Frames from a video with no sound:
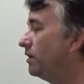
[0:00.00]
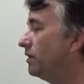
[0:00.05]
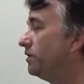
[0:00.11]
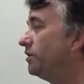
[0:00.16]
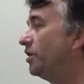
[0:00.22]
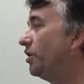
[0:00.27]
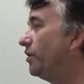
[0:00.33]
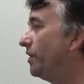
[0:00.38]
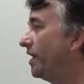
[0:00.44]

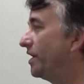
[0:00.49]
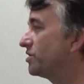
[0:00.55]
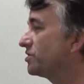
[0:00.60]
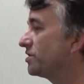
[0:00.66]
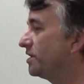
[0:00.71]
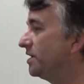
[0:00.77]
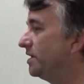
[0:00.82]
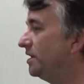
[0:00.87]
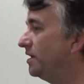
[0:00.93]
No,
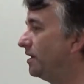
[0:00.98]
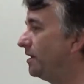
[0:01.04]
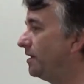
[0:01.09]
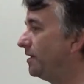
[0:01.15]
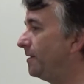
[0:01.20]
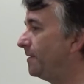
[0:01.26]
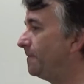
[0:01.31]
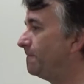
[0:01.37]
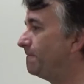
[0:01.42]
actually,
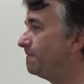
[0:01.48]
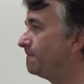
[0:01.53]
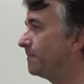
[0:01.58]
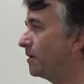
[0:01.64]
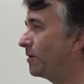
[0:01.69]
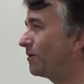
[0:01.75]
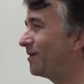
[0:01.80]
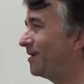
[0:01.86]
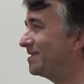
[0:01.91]

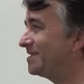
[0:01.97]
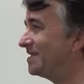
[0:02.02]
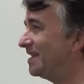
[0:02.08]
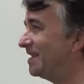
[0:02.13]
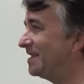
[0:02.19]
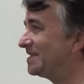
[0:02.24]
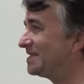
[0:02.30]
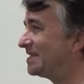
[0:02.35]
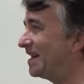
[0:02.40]

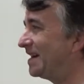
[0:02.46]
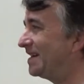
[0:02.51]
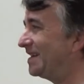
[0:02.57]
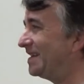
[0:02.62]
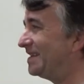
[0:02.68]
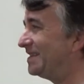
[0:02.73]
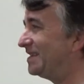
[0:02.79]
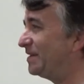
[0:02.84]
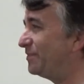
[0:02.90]
karate is not
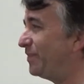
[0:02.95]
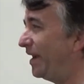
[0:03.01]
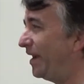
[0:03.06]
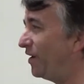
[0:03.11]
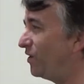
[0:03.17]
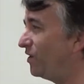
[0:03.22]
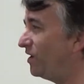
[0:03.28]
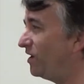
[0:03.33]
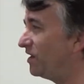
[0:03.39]
in the
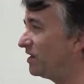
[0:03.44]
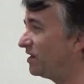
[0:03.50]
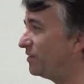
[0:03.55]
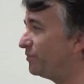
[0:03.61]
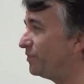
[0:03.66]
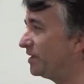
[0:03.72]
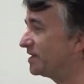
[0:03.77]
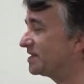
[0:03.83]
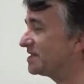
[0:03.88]

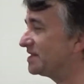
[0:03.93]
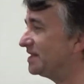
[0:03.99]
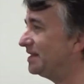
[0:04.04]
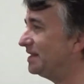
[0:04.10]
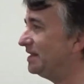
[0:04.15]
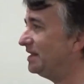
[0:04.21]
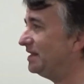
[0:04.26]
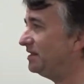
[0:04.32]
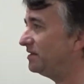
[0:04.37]
Paralympics
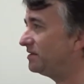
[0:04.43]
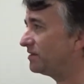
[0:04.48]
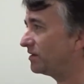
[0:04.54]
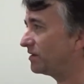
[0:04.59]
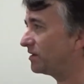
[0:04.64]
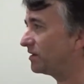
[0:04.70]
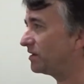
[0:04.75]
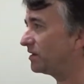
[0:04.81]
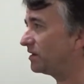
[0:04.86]

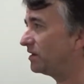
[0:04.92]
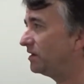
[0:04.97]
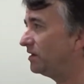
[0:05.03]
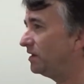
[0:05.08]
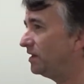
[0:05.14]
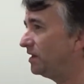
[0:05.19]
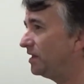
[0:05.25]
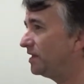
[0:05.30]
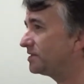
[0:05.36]
either.
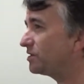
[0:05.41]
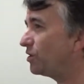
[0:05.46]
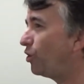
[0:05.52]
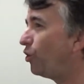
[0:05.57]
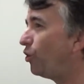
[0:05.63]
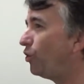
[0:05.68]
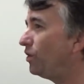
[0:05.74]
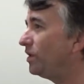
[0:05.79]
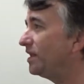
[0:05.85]
It's
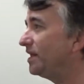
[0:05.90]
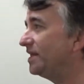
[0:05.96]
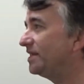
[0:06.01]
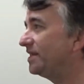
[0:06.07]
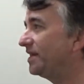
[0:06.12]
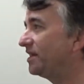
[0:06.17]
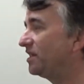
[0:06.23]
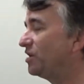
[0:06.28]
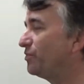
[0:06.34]
only in
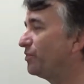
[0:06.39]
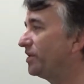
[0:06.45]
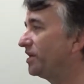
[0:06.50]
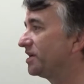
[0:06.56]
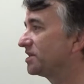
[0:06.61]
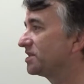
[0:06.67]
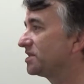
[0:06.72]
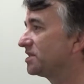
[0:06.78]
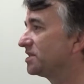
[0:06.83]
the
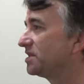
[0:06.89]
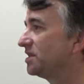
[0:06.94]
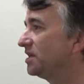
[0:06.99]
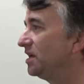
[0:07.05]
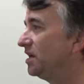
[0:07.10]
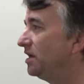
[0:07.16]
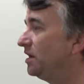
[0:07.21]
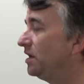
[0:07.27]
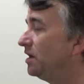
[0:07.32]
Olympics.
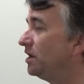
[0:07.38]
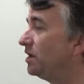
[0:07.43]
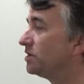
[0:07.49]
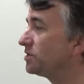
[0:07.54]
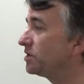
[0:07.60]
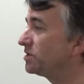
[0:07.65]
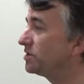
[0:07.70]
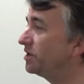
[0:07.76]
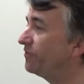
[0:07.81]

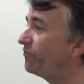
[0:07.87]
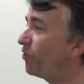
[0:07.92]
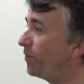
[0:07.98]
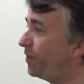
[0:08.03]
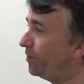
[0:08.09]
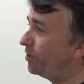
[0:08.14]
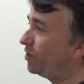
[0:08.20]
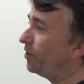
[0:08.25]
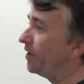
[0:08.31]
So there's only 4
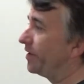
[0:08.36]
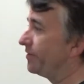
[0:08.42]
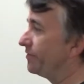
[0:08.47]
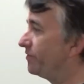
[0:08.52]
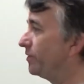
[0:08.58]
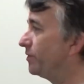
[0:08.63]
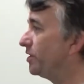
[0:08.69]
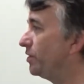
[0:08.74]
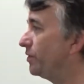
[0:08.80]
people going
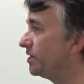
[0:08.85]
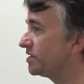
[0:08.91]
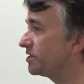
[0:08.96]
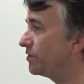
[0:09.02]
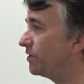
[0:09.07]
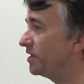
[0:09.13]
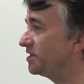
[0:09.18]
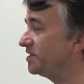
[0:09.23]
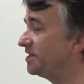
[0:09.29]
from the U.S.
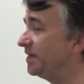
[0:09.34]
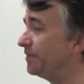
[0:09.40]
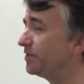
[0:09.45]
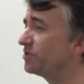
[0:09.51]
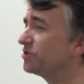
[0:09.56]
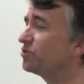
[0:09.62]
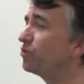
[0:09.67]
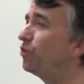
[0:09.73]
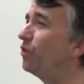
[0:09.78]
karate team.
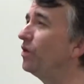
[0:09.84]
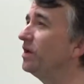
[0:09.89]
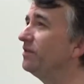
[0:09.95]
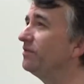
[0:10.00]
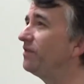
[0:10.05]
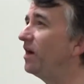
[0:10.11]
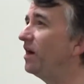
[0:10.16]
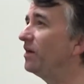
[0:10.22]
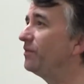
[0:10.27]
There's
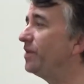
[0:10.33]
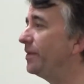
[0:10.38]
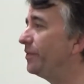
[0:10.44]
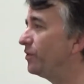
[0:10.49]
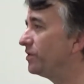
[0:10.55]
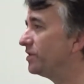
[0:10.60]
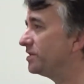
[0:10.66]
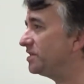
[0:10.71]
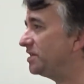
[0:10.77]
25
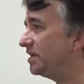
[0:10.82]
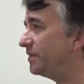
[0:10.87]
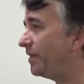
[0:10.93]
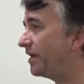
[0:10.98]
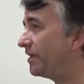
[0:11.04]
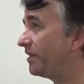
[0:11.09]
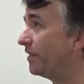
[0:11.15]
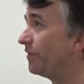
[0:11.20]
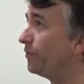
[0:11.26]
people on the team
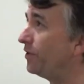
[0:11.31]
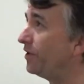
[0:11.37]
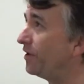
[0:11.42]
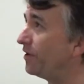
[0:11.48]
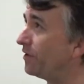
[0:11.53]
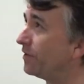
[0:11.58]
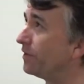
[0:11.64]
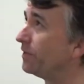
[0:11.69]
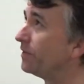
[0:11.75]
out of the
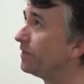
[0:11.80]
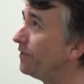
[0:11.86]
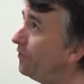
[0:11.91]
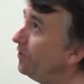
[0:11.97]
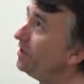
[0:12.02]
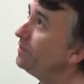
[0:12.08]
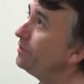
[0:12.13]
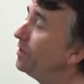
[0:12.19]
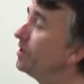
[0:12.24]

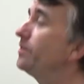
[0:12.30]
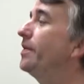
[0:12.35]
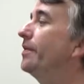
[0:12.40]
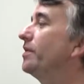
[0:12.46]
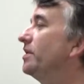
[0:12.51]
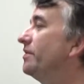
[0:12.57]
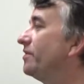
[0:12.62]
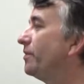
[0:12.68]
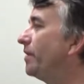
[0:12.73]
330 million
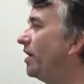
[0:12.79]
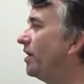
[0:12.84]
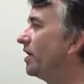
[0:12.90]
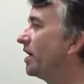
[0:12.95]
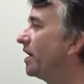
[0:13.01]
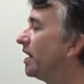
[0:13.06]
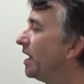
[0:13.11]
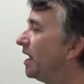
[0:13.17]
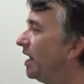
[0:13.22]
people that live in
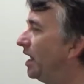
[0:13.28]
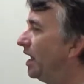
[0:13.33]
America.